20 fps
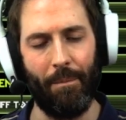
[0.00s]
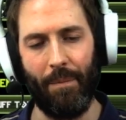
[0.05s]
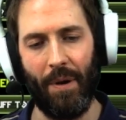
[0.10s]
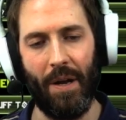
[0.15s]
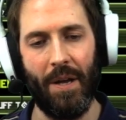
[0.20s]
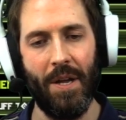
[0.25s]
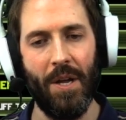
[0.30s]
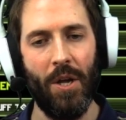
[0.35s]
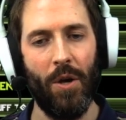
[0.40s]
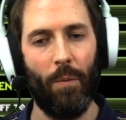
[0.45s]
But
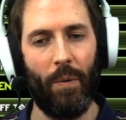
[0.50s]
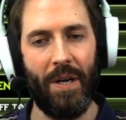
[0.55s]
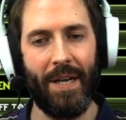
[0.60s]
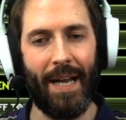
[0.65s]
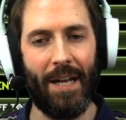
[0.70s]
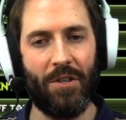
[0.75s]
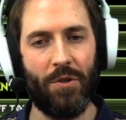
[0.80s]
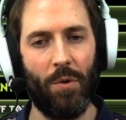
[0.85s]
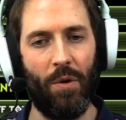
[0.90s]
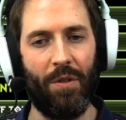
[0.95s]
when you
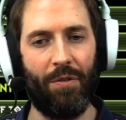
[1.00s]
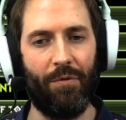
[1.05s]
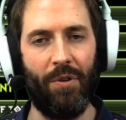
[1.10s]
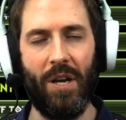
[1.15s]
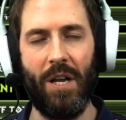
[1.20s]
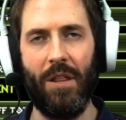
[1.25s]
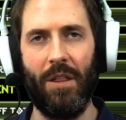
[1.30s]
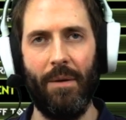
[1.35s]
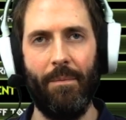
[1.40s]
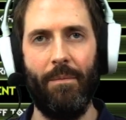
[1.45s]
get 2 or 3
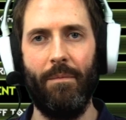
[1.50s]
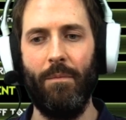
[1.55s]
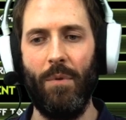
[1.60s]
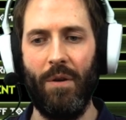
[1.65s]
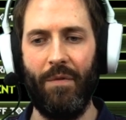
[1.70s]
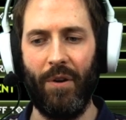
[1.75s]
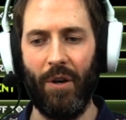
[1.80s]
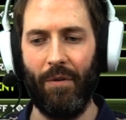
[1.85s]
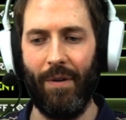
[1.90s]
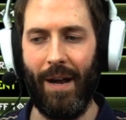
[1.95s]
of them
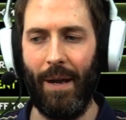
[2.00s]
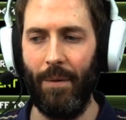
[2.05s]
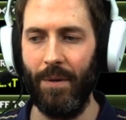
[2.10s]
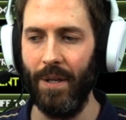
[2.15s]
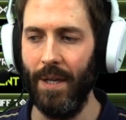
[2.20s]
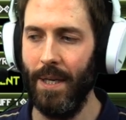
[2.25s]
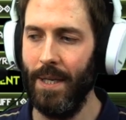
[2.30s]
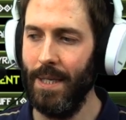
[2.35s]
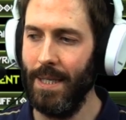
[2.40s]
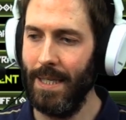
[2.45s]
moving
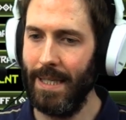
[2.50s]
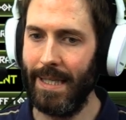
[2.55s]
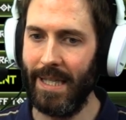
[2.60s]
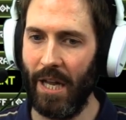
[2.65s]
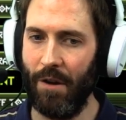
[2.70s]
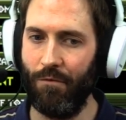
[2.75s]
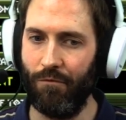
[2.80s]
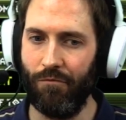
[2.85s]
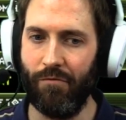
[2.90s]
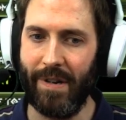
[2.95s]
around,
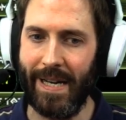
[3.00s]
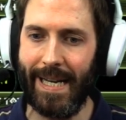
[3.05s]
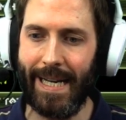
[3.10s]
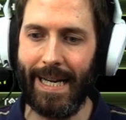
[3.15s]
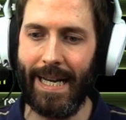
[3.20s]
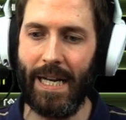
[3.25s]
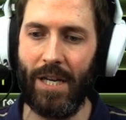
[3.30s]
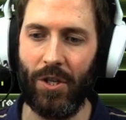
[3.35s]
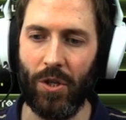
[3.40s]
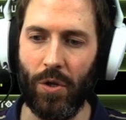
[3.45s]
they
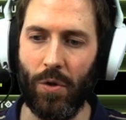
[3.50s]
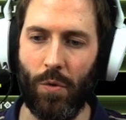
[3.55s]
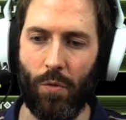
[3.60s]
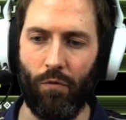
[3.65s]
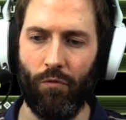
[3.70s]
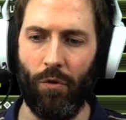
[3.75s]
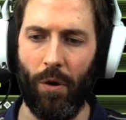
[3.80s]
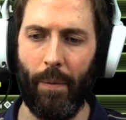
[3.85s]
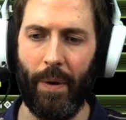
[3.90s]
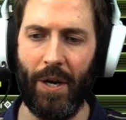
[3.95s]
really do
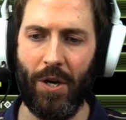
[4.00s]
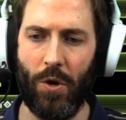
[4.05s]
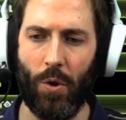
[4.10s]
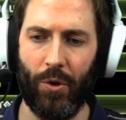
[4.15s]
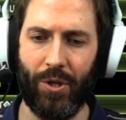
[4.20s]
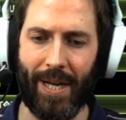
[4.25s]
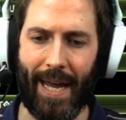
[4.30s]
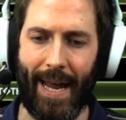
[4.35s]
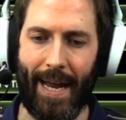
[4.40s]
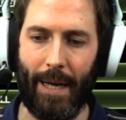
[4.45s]
ruin
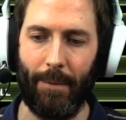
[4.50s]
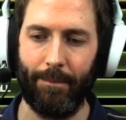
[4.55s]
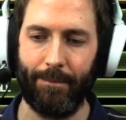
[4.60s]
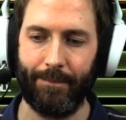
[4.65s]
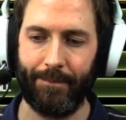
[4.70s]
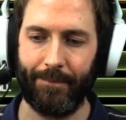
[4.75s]
your day.